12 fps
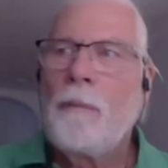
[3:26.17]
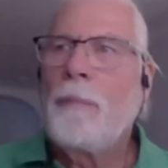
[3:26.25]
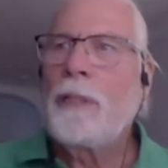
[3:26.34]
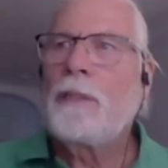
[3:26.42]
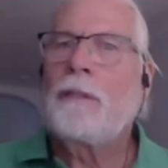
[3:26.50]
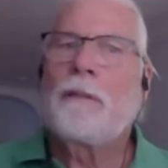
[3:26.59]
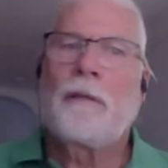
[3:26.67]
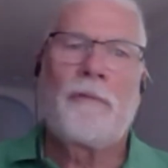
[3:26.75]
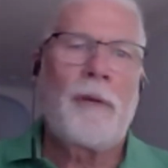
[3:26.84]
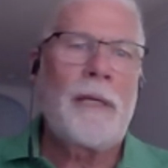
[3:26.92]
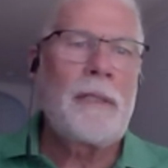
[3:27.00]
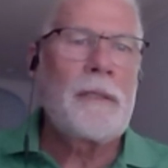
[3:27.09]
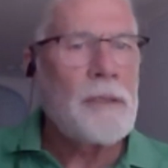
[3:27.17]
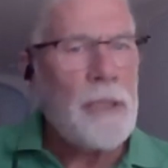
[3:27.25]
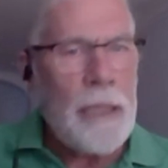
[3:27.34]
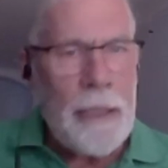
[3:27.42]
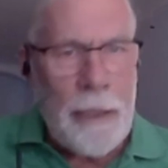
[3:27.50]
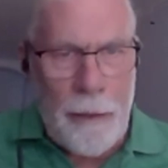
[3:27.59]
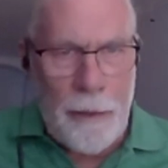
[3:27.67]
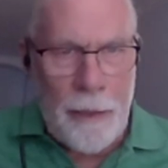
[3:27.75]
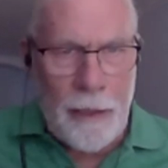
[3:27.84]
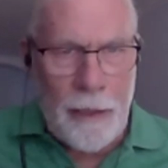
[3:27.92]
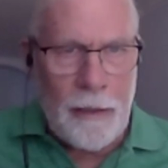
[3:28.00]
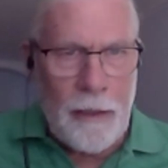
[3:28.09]
but they're afraid to say
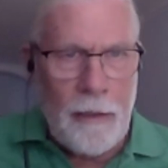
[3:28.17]
anything